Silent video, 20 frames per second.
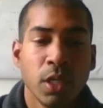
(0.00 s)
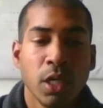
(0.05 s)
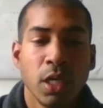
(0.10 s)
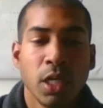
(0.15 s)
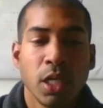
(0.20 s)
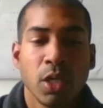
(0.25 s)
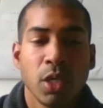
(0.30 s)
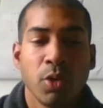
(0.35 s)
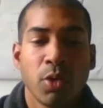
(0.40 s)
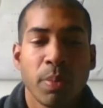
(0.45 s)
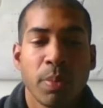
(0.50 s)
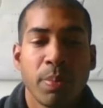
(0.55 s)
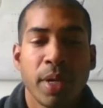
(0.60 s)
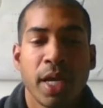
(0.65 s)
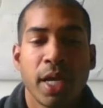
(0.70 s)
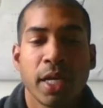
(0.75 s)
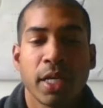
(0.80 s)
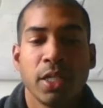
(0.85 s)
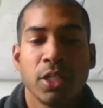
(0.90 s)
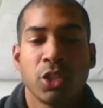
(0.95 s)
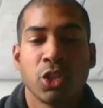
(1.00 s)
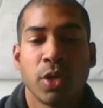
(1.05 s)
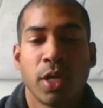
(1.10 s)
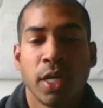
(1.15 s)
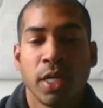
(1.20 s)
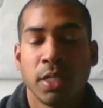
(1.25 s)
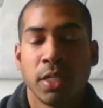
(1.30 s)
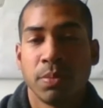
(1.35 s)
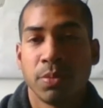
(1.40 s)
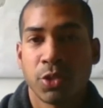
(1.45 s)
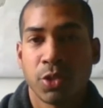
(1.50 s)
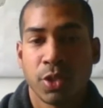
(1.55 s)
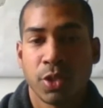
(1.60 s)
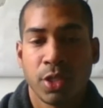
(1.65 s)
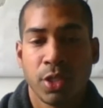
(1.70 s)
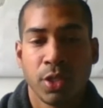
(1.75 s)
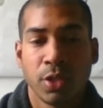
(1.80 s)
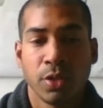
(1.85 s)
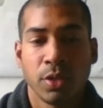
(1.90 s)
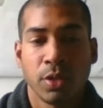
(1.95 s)
You want to package your items
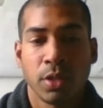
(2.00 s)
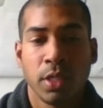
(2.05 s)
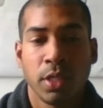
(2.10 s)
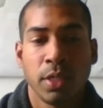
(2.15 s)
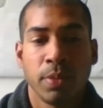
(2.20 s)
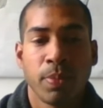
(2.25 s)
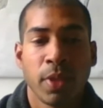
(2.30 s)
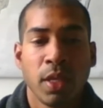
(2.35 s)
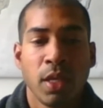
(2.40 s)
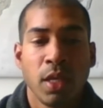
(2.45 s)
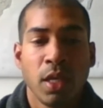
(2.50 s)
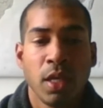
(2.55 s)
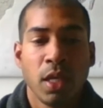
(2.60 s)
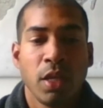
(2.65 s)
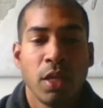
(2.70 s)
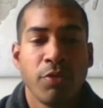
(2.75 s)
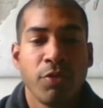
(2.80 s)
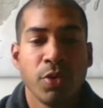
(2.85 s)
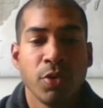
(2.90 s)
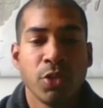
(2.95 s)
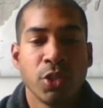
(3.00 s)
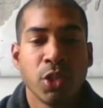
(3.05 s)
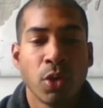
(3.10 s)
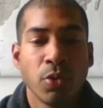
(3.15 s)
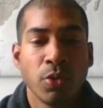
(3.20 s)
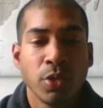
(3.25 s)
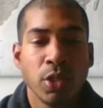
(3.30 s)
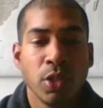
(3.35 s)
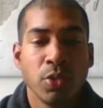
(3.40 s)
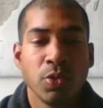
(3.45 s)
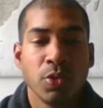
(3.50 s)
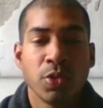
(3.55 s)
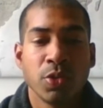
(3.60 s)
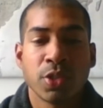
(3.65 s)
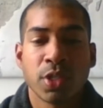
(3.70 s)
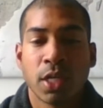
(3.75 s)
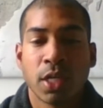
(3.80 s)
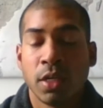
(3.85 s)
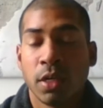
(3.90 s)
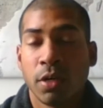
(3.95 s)
securely. If you don't use
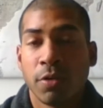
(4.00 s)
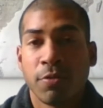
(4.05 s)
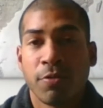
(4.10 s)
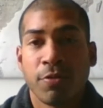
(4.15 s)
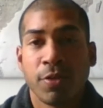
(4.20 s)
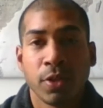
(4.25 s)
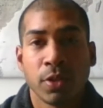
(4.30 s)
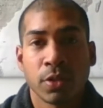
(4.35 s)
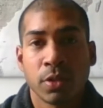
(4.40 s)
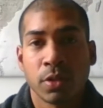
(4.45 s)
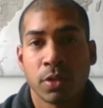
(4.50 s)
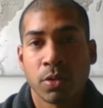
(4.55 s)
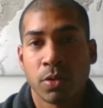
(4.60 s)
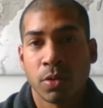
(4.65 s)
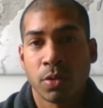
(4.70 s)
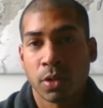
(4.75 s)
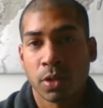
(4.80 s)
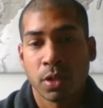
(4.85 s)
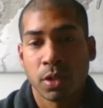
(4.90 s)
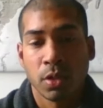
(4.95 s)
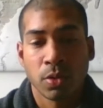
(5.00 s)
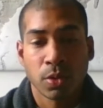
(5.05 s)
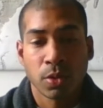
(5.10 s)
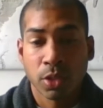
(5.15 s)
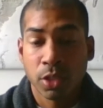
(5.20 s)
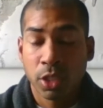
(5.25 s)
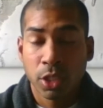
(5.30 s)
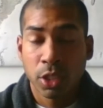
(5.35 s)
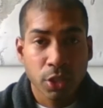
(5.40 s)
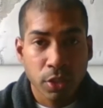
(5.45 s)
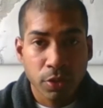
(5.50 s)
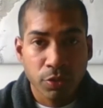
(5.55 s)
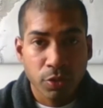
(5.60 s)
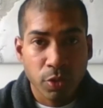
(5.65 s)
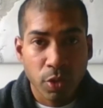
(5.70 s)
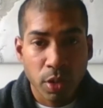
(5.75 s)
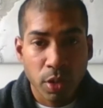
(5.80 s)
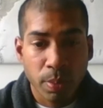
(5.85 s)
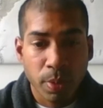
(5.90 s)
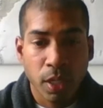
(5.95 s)
enough filler or cushion
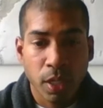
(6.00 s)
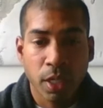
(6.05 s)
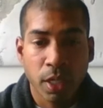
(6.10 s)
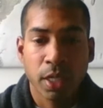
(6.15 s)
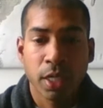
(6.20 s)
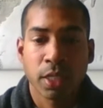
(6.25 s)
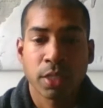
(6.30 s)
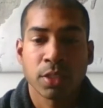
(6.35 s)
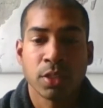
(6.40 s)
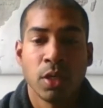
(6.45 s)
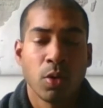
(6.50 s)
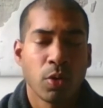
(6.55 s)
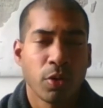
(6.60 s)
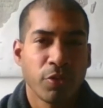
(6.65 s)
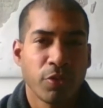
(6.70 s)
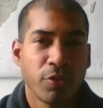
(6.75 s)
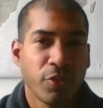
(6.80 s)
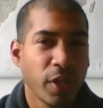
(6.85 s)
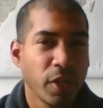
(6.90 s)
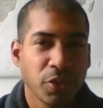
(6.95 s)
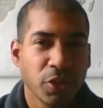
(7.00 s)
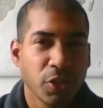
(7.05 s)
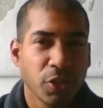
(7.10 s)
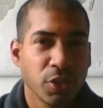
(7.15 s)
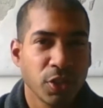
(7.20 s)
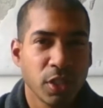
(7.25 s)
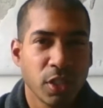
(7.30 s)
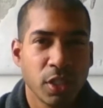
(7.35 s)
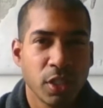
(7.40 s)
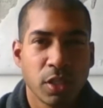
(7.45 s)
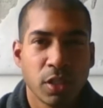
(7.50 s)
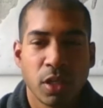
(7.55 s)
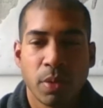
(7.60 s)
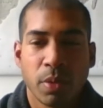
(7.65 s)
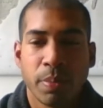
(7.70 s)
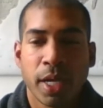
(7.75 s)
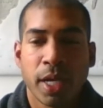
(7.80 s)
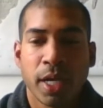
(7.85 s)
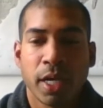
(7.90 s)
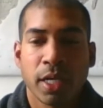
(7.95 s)
for your products or fail to secure
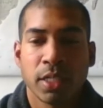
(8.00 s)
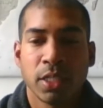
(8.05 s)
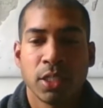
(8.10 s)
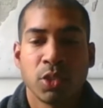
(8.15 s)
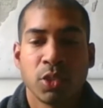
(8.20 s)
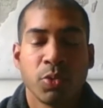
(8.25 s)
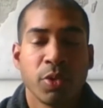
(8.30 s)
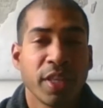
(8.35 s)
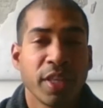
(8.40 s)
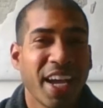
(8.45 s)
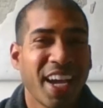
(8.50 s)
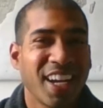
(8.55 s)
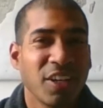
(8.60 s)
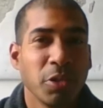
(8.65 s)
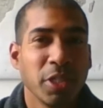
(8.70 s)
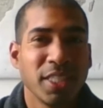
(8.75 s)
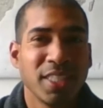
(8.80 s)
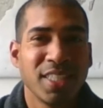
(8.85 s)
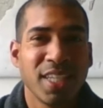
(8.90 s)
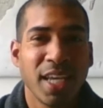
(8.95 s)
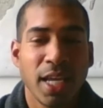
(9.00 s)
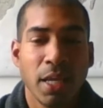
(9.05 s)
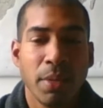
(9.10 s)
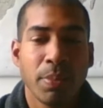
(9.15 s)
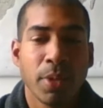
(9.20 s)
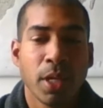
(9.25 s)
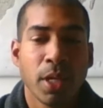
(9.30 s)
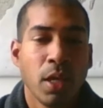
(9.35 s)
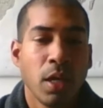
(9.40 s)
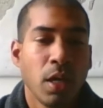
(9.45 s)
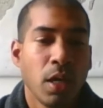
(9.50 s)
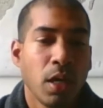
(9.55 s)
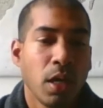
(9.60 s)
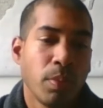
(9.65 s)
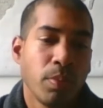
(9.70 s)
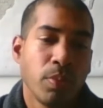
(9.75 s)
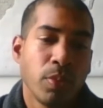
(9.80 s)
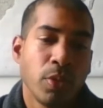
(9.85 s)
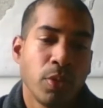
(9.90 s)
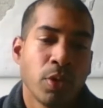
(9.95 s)
your package with adequate tape,
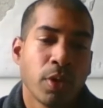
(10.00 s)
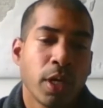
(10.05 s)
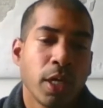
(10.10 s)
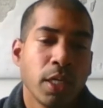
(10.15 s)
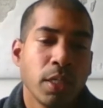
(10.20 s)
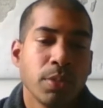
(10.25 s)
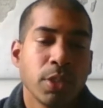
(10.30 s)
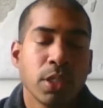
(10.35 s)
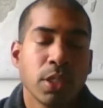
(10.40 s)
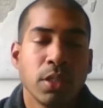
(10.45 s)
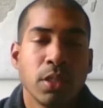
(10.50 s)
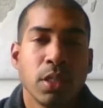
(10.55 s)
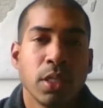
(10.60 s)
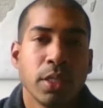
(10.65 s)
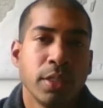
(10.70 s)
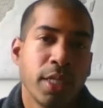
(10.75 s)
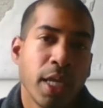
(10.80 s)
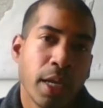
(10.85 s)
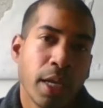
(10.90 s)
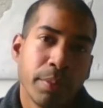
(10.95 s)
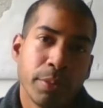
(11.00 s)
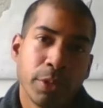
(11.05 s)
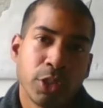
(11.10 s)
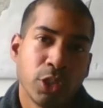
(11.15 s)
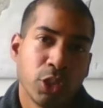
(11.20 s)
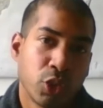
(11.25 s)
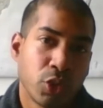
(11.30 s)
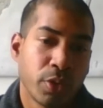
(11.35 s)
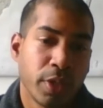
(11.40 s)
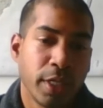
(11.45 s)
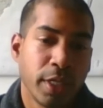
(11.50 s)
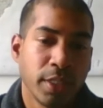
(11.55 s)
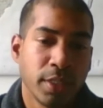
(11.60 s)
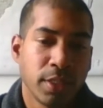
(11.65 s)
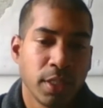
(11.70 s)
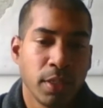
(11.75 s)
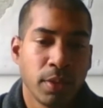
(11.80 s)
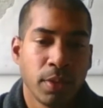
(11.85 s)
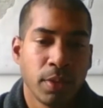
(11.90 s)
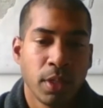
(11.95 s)
your items can get damaged in
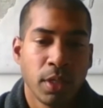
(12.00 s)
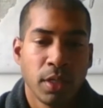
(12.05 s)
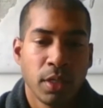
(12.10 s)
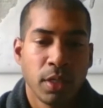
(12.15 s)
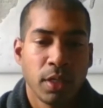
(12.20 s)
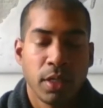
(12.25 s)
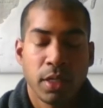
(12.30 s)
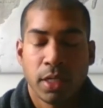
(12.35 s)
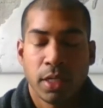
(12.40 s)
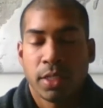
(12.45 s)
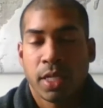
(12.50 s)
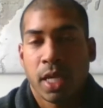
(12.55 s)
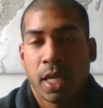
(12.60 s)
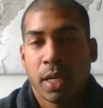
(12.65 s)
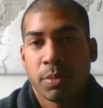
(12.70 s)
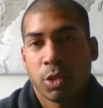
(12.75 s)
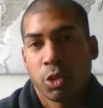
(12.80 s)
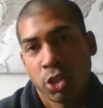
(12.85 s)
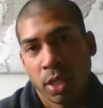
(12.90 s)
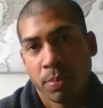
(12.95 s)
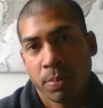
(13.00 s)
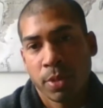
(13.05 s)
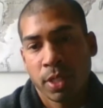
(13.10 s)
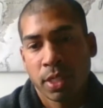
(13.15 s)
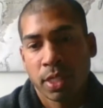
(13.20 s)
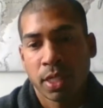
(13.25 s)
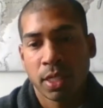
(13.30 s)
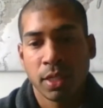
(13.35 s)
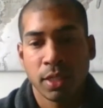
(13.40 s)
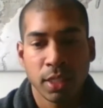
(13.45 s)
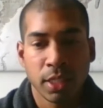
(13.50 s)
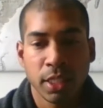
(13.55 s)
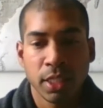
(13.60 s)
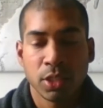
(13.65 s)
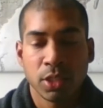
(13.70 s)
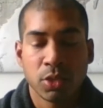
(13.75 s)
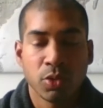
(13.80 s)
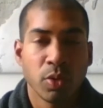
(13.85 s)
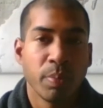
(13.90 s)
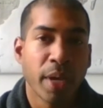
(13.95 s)
transit. And a damaged shipment can
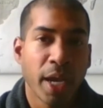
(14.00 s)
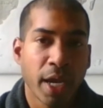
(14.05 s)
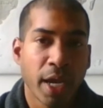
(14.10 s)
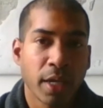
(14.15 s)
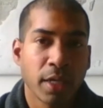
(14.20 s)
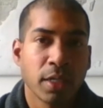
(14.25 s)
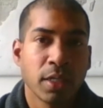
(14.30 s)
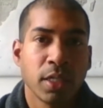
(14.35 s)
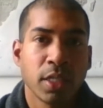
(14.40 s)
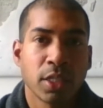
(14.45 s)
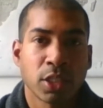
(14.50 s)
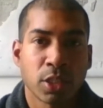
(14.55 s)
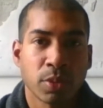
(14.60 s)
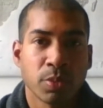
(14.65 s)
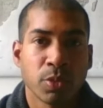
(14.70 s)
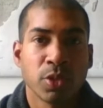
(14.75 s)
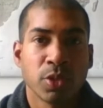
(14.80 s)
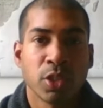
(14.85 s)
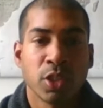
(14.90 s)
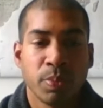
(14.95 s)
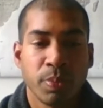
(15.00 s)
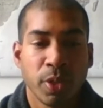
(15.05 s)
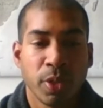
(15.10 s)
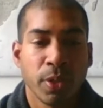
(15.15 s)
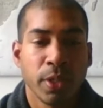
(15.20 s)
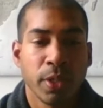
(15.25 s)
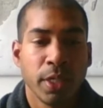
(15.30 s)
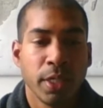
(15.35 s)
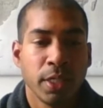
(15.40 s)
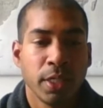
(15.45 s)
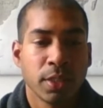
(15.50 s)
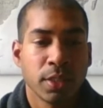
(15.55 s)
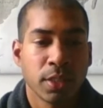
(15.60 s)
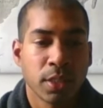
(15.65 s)
lead to a bad customer experience.